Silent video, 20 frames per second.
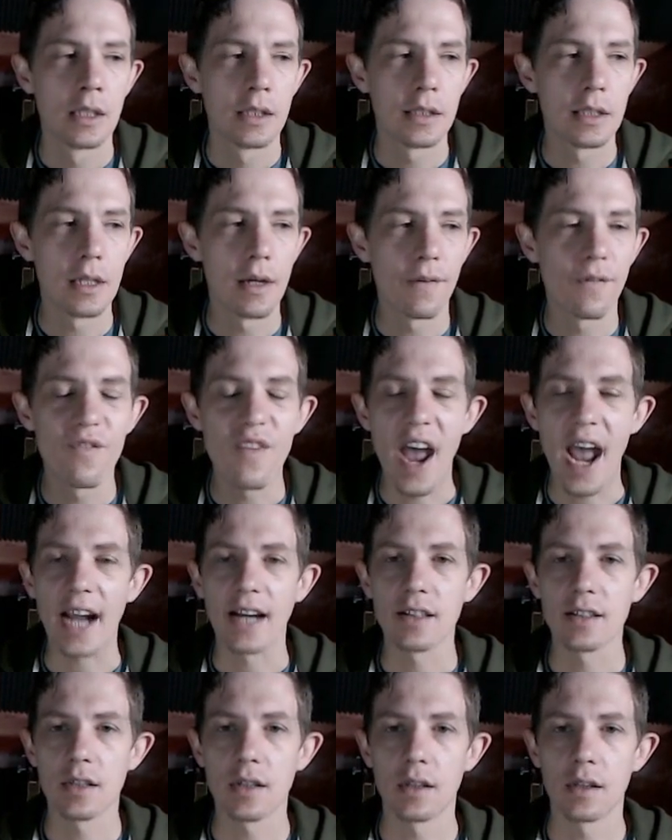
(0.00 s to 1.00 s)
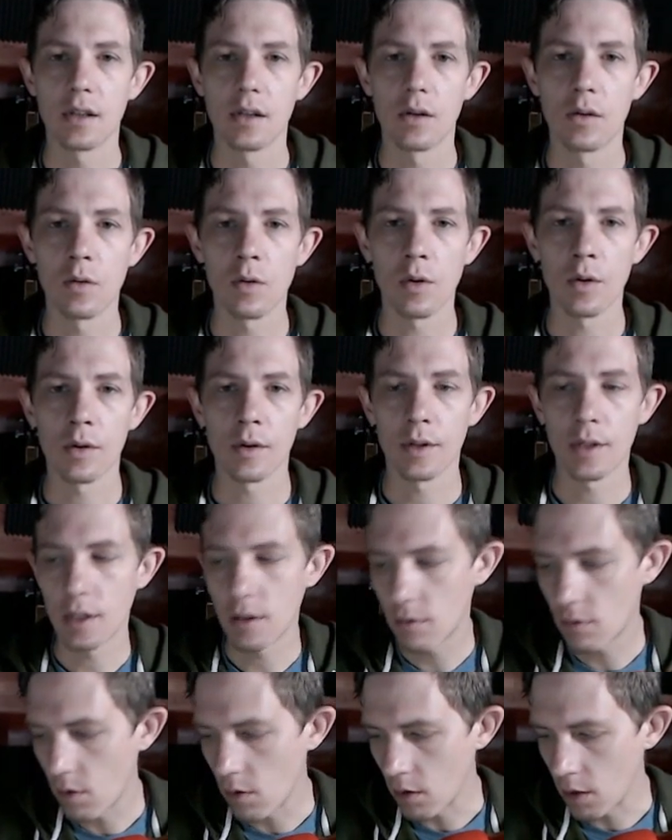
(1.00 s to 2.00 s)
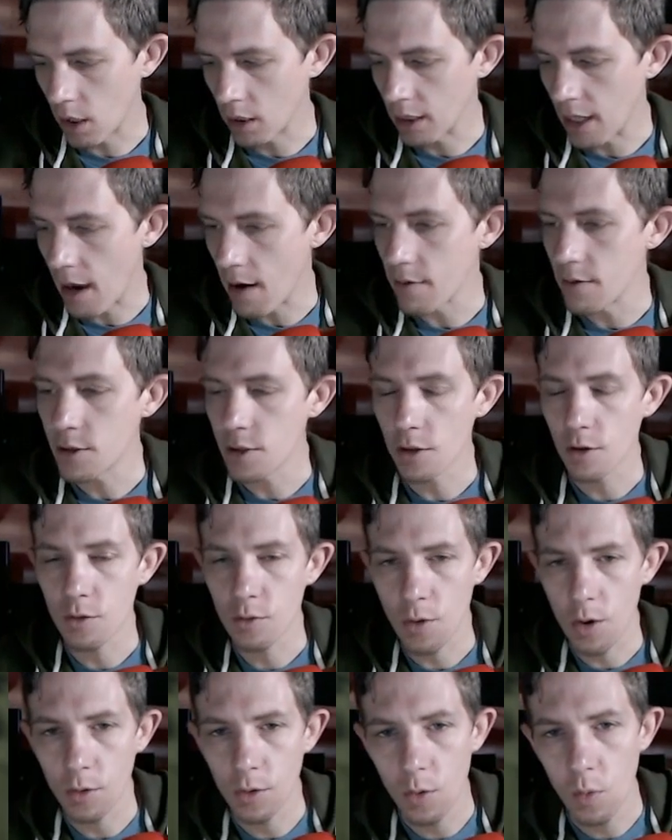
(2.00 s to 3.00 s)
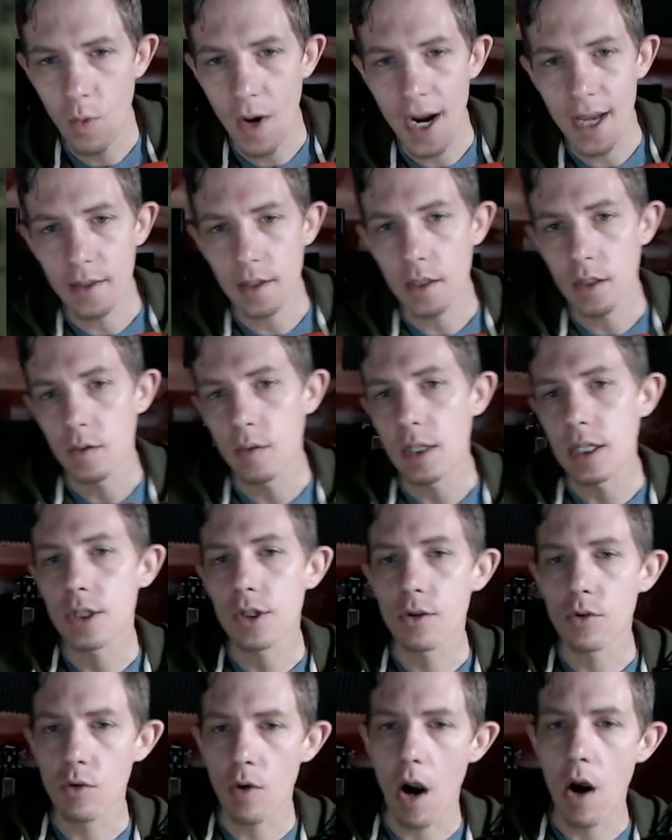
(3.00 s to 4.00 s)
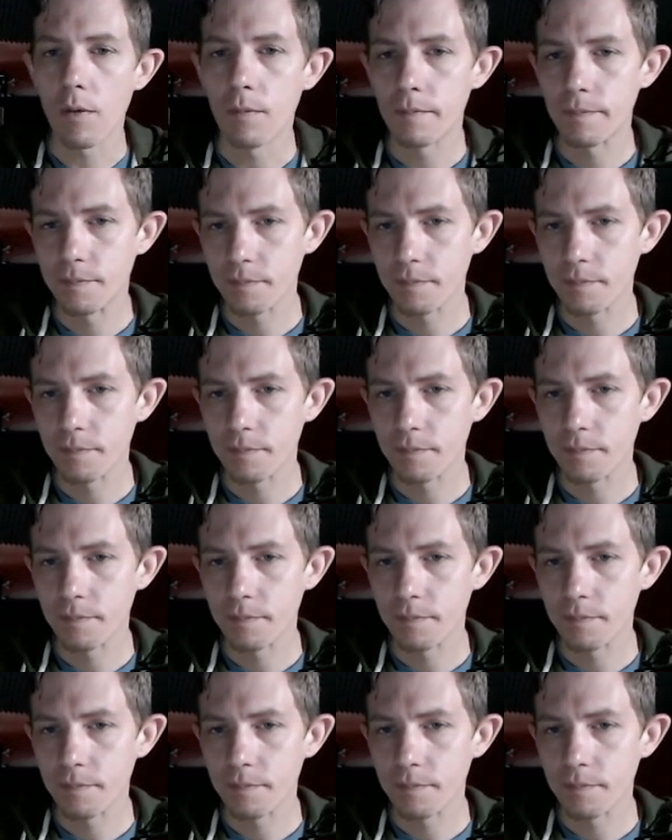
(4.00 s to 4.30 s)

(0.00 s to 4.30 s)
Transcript: the effect or, or allow you to grow the way that you need to grow.